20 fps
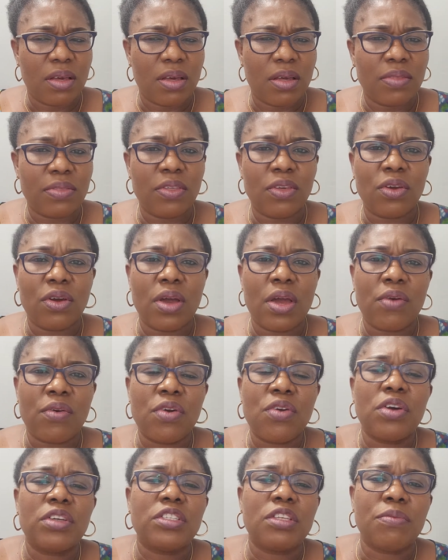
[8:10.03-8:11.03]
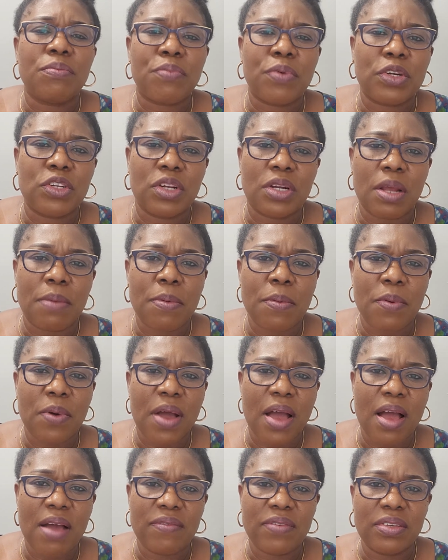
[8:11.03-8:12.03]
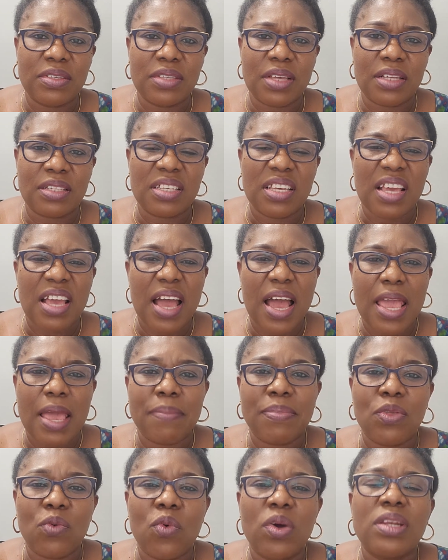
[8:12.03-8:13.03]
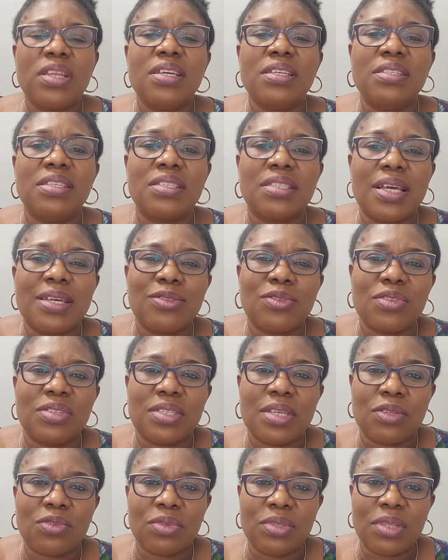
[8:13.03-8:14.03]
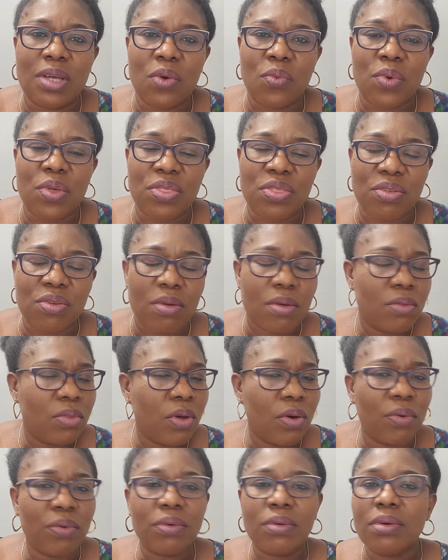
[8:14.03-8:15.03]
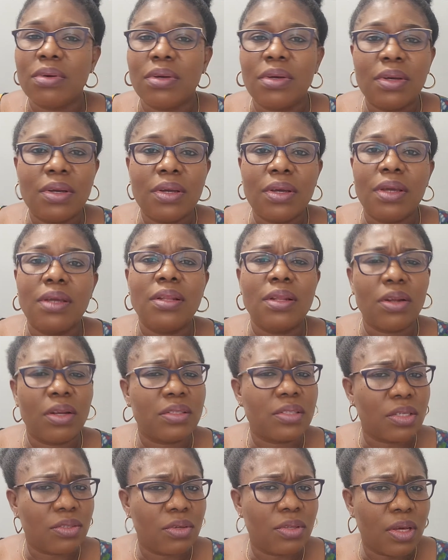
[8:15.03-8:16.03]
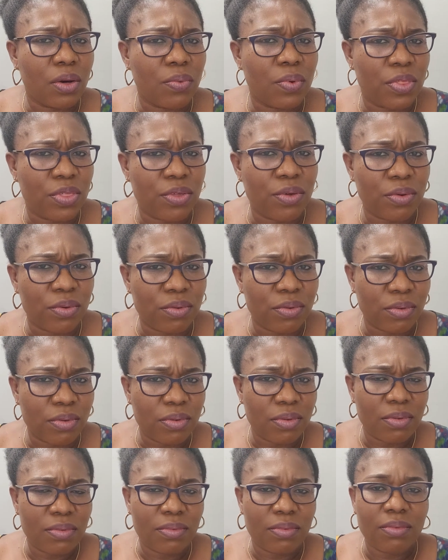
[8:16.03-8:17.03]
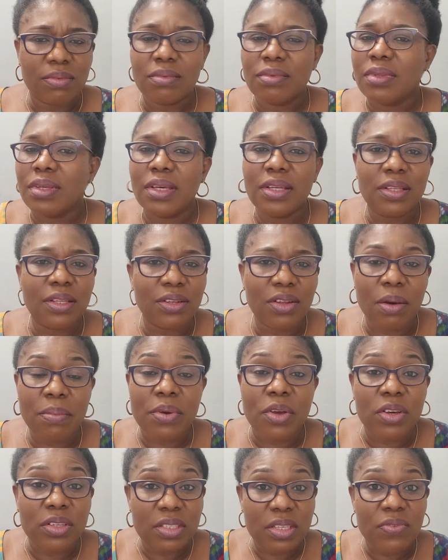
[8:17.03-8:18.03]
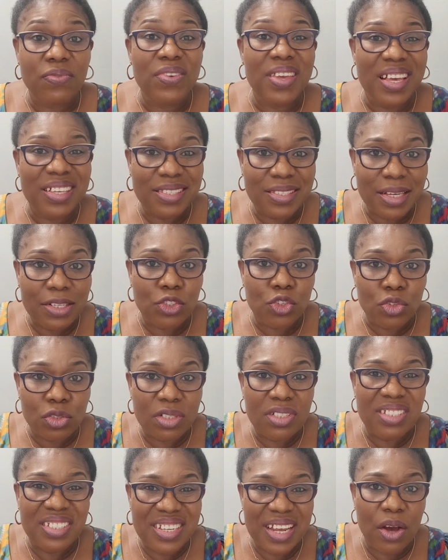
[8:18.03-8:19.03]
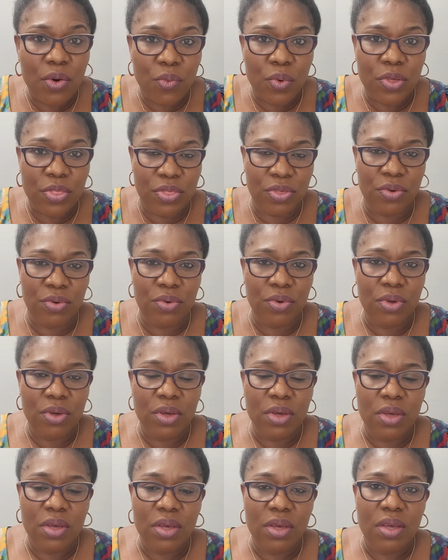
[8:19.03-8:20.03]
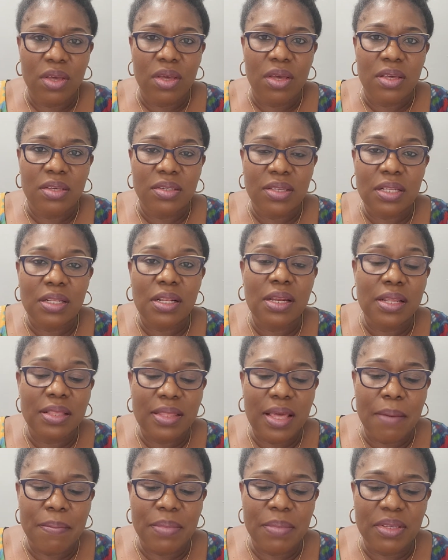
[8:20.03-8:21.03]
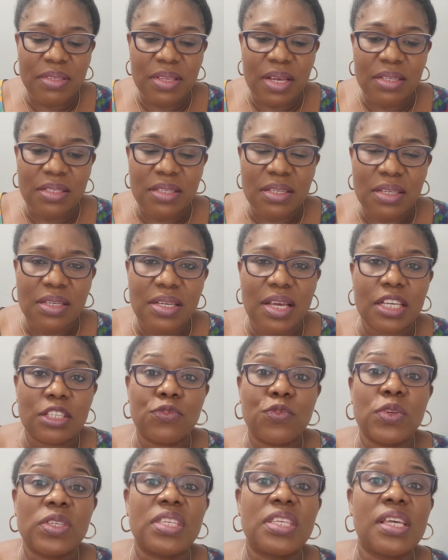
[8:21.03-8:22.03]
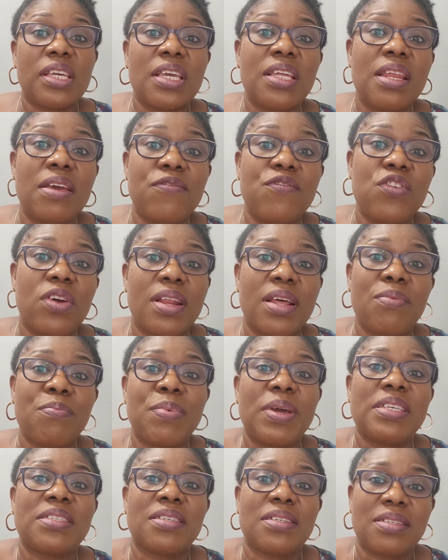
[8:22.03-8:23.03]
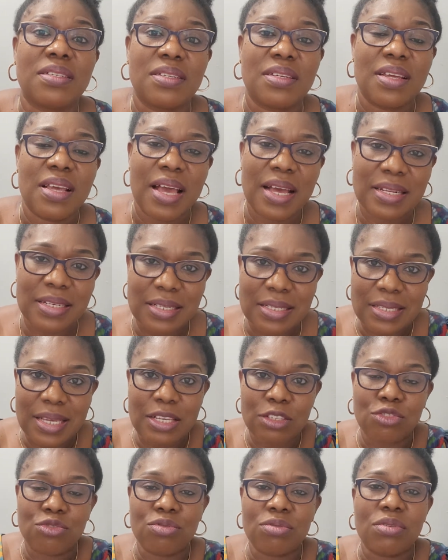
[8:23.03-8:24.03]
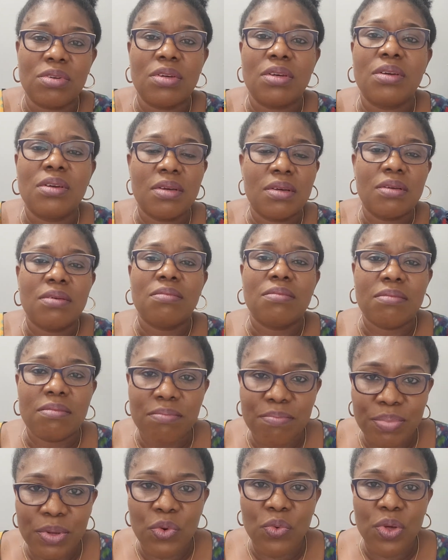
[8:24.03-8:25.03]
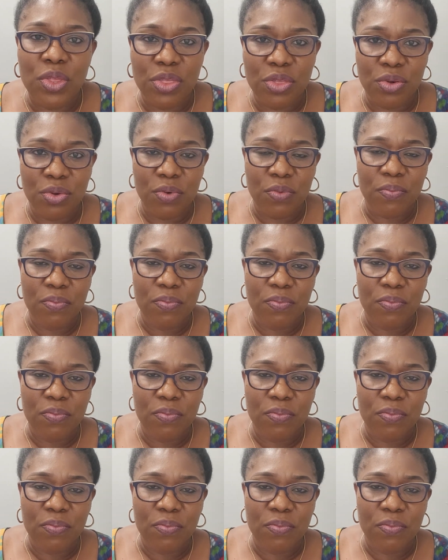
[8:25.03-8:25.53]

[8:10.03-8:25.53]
the erroneous impression that people have is that I am the one he decides to settle down with. No, he did not settle down with you. He did not, because if he has settled down with you, settling down means that he has forsaken every other person and decides to be with you.